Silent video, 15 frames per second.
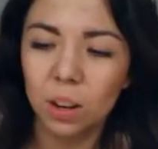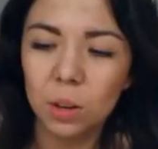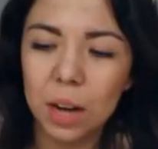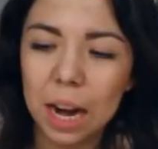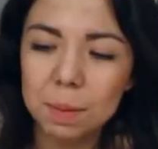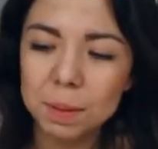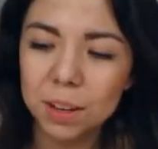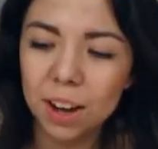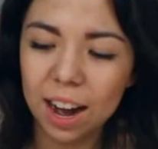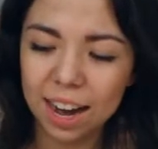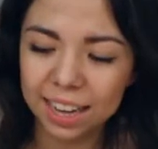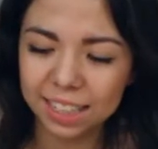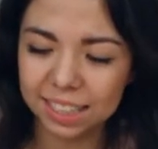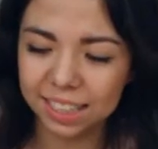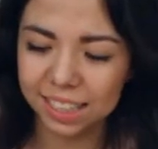Grab your
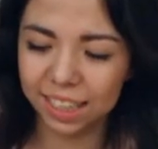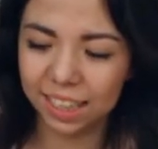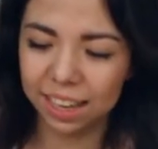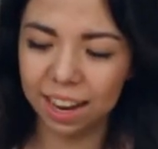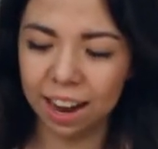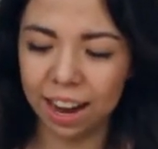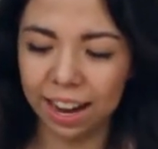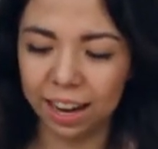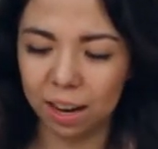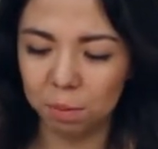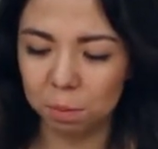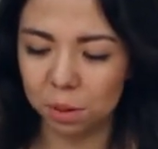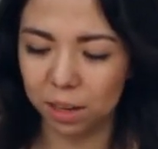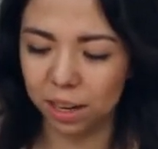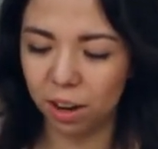icing
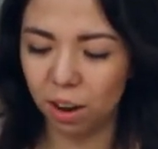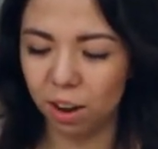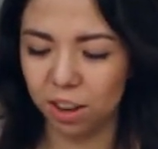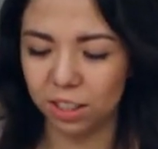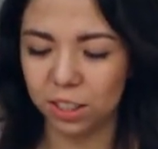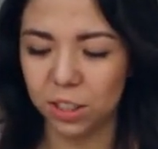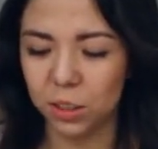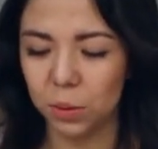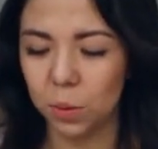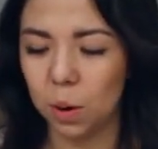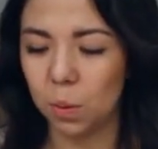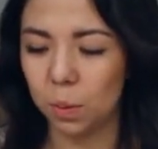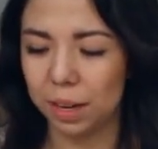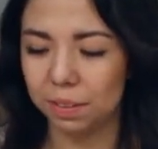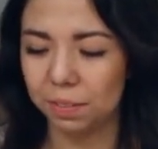and put it onto
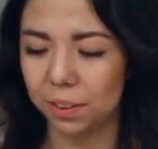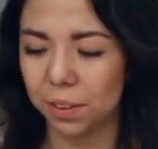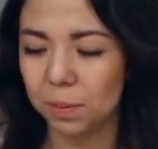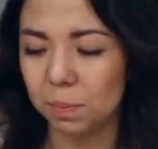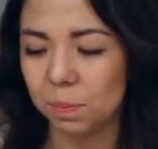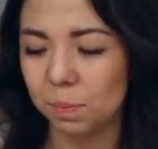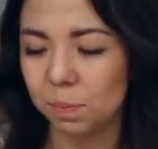a wafer.